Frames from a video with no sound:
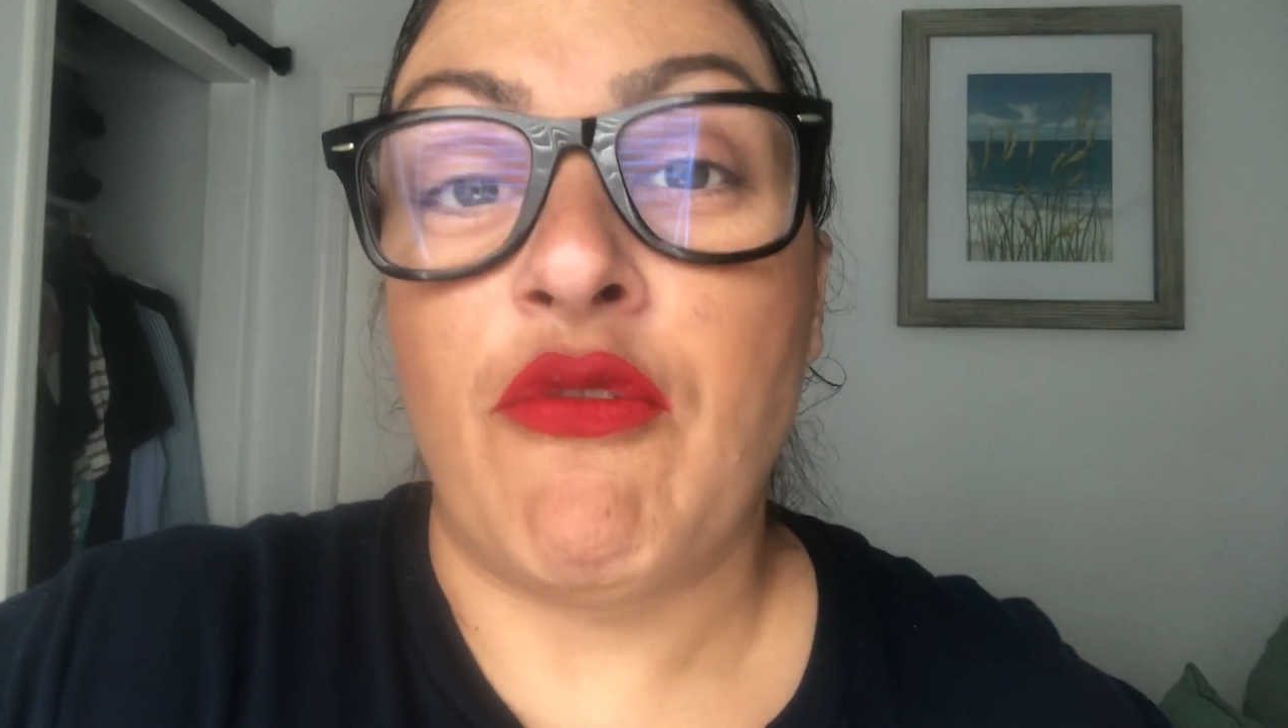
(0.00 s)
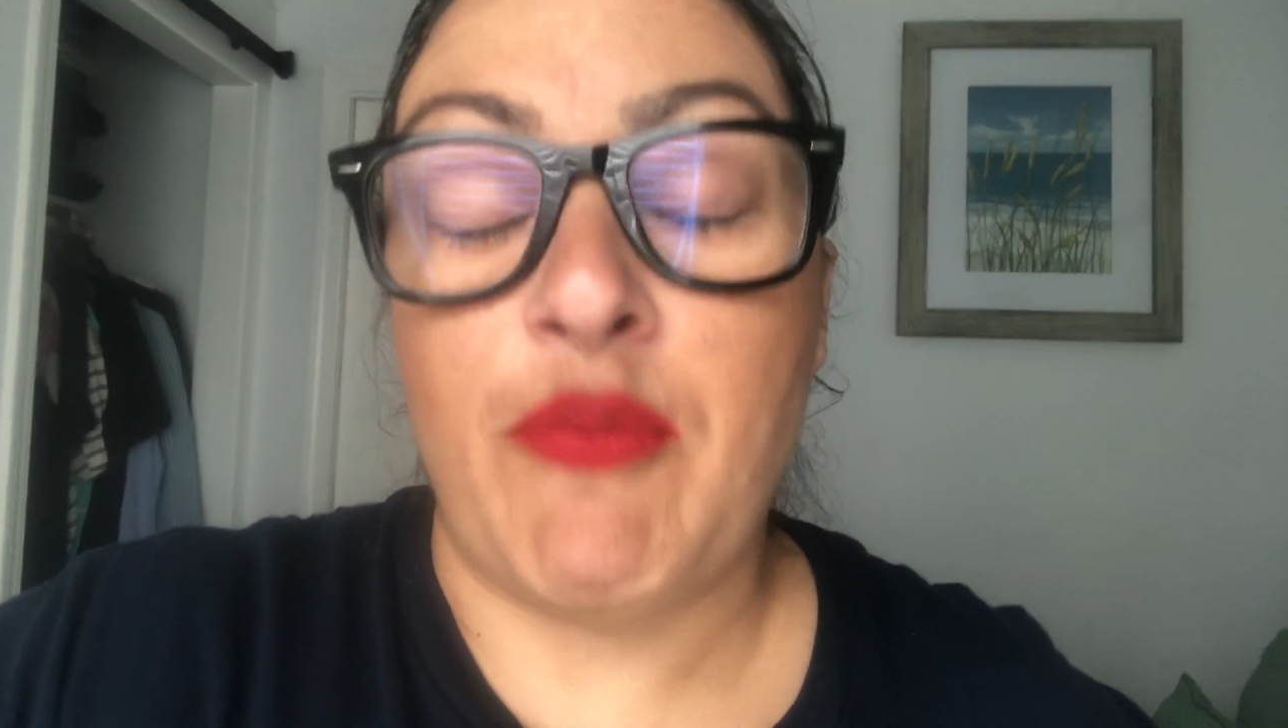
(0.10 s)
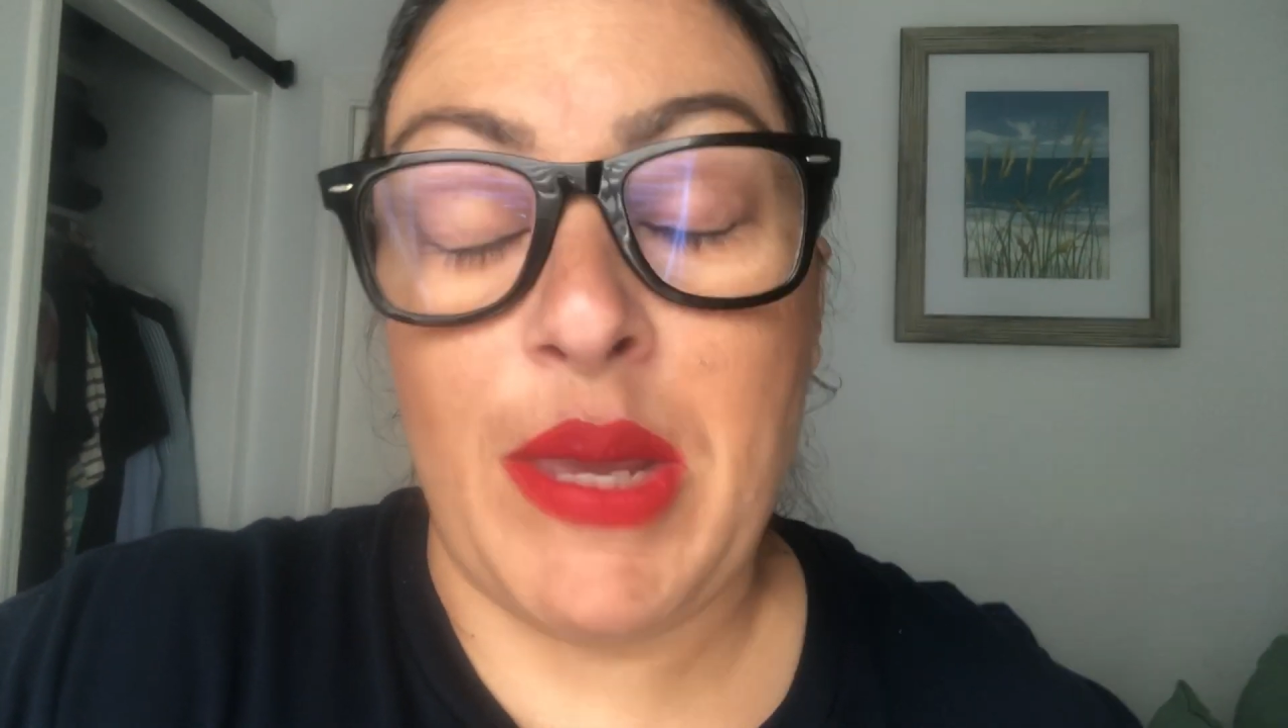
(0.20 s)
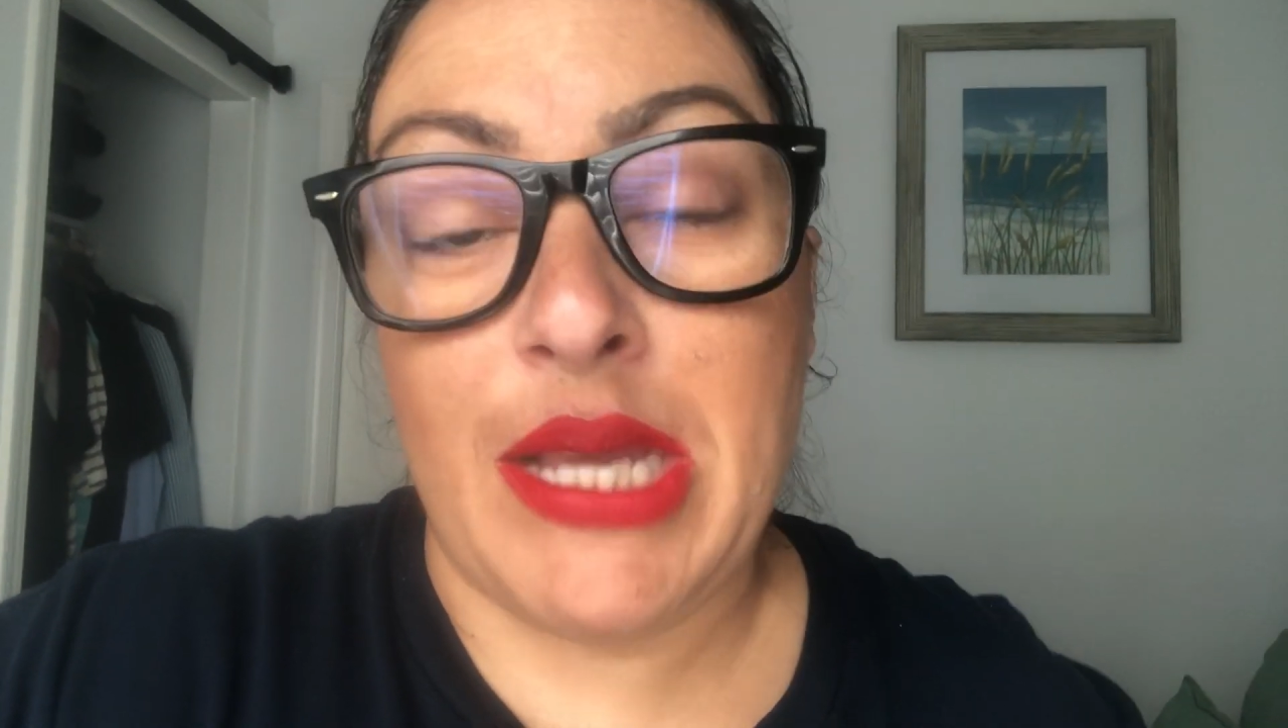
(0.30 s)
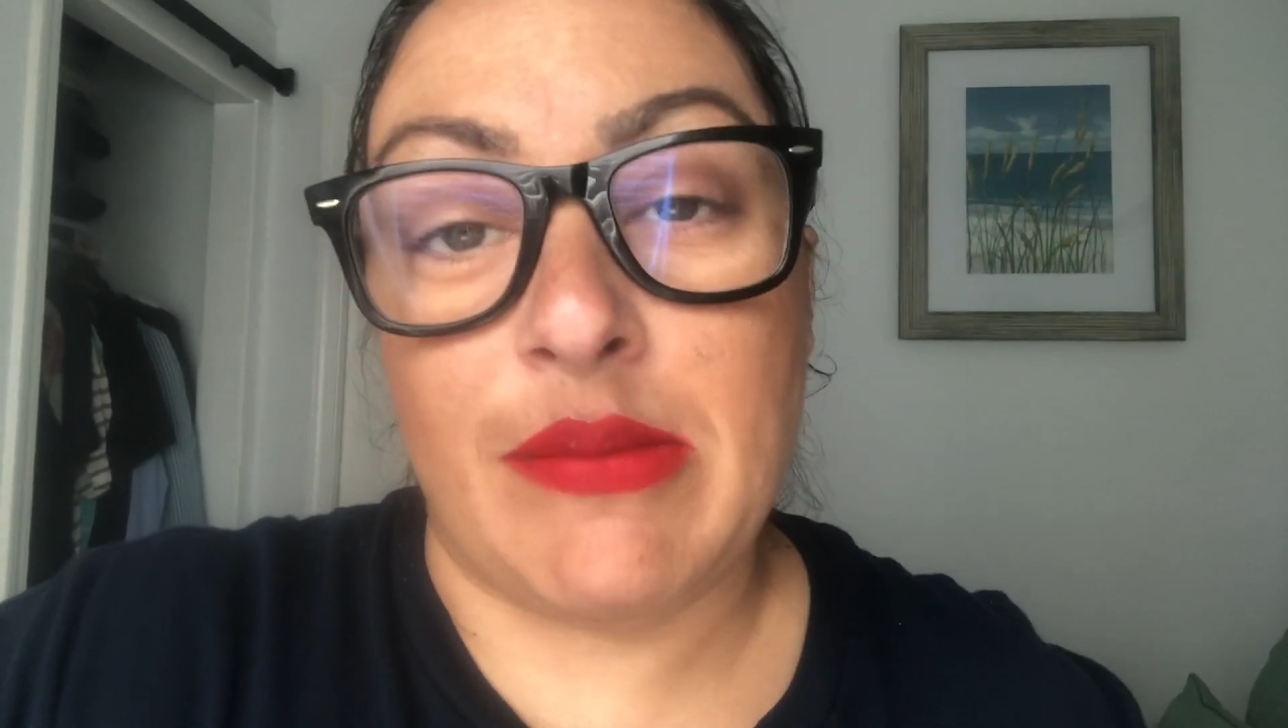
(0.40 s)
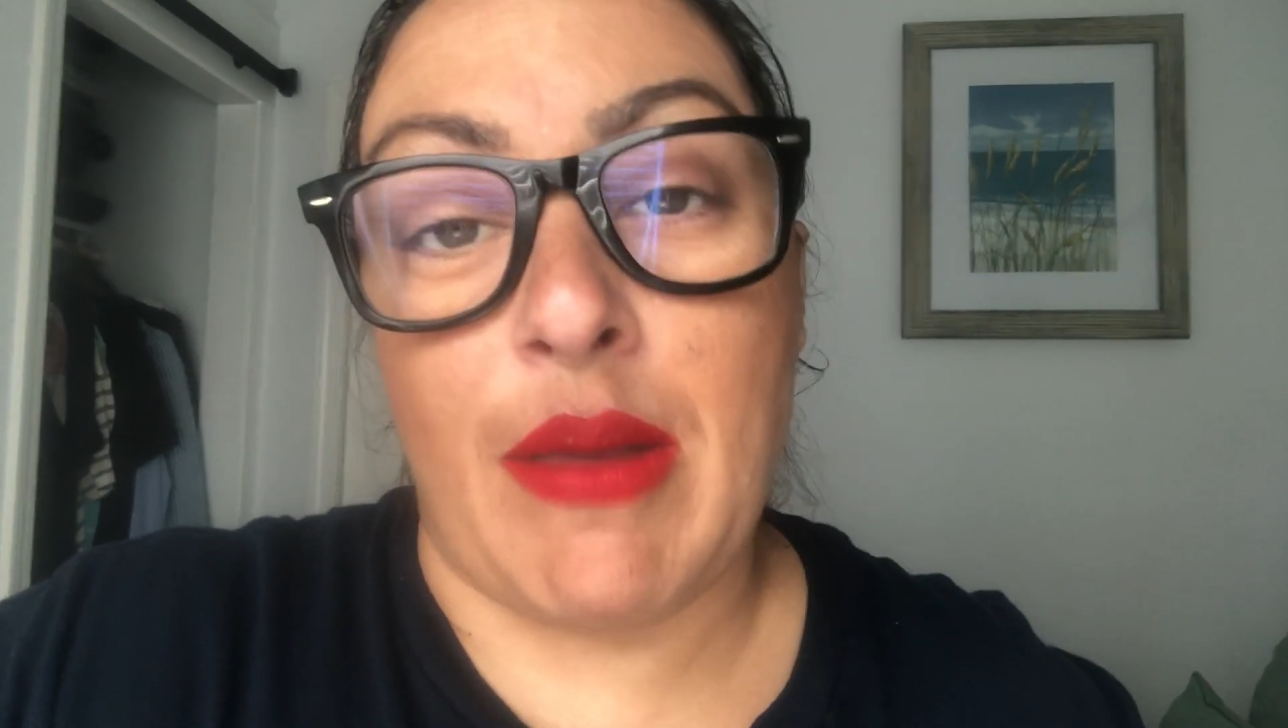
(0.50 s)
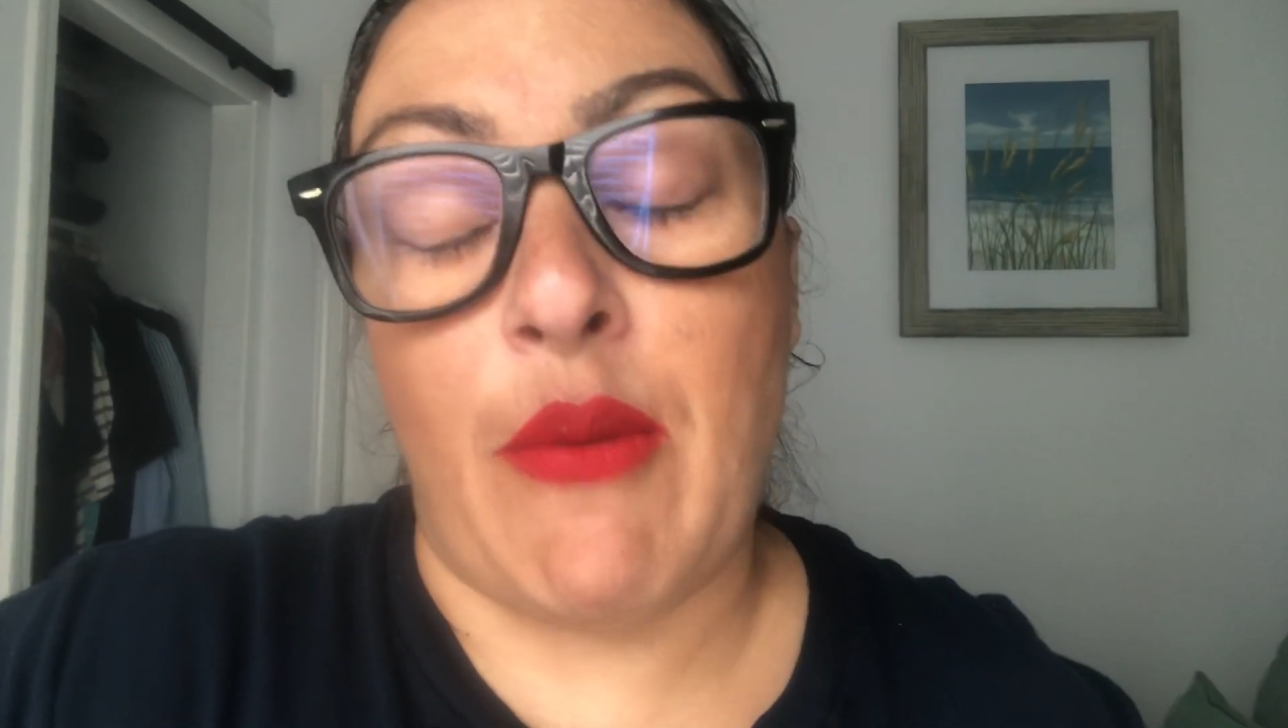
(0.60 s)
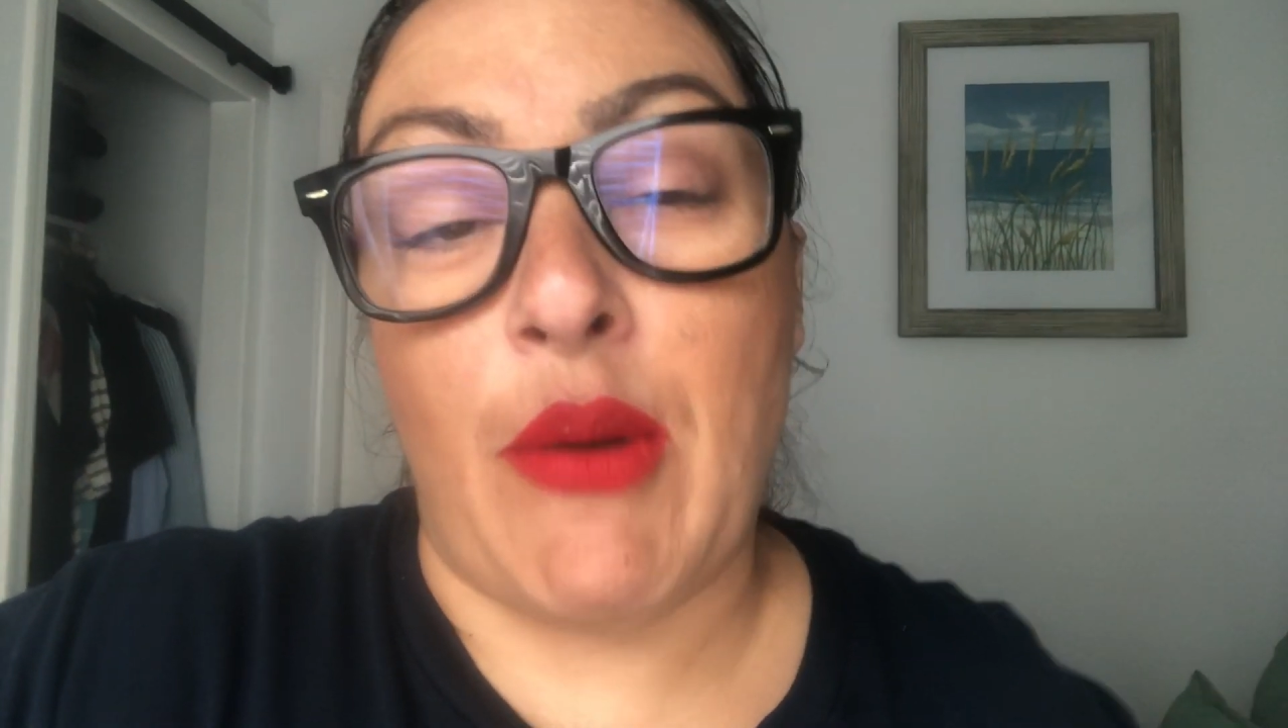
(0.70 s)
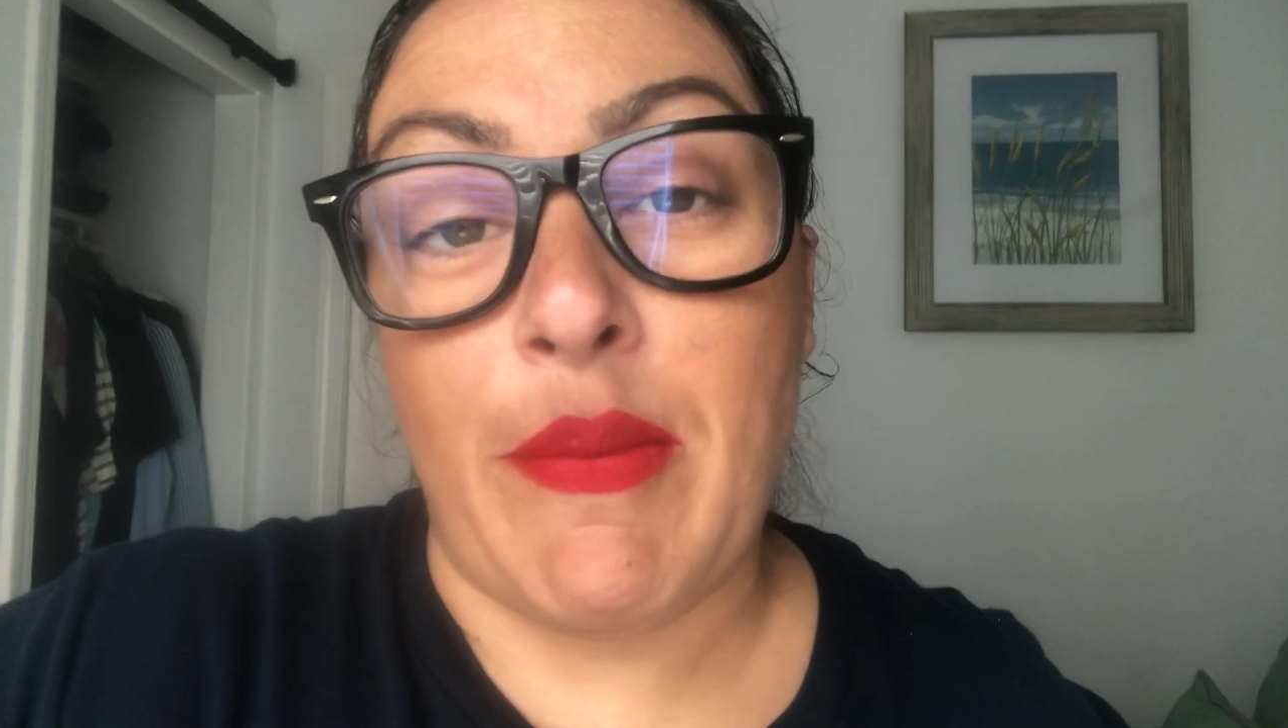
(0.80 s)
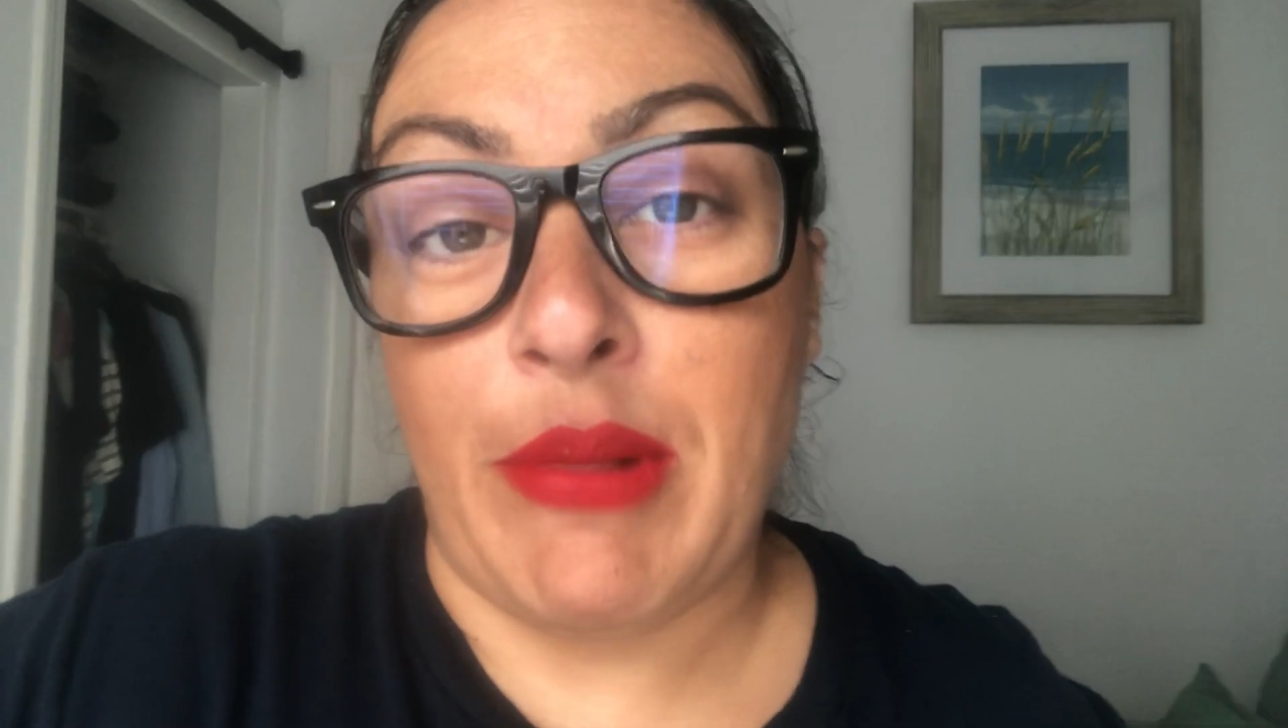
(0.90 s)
because my white